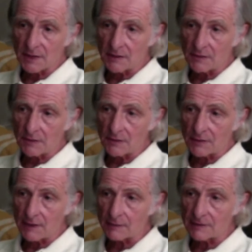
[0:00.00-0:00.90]
although
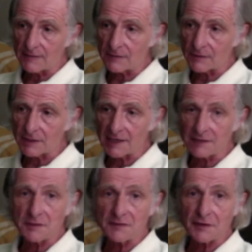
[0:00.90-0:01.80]
Robert never really had to
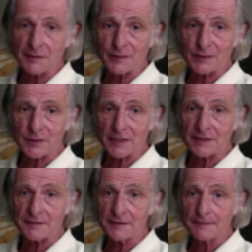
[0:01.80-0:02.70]
be very
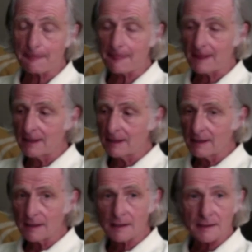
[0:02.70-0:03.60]
persuasive.
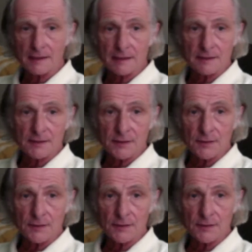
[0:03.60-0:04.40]
So